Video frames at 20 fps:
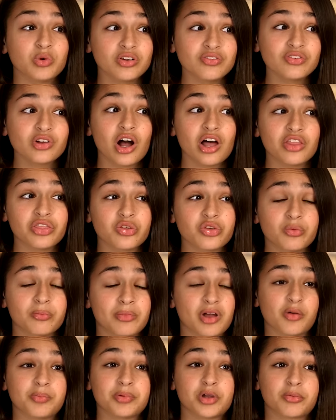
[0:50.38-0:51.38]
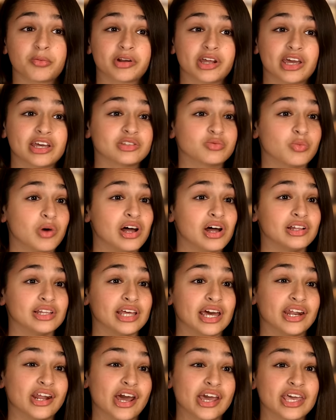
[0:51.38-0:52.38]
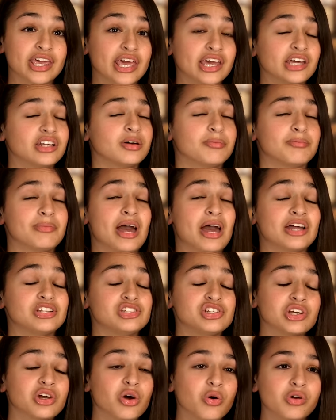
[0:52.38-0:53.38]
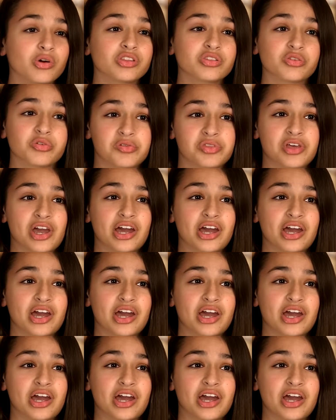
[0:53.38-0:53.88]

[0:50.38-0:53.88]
would have gone through male puberty as well, and I can't imagine going through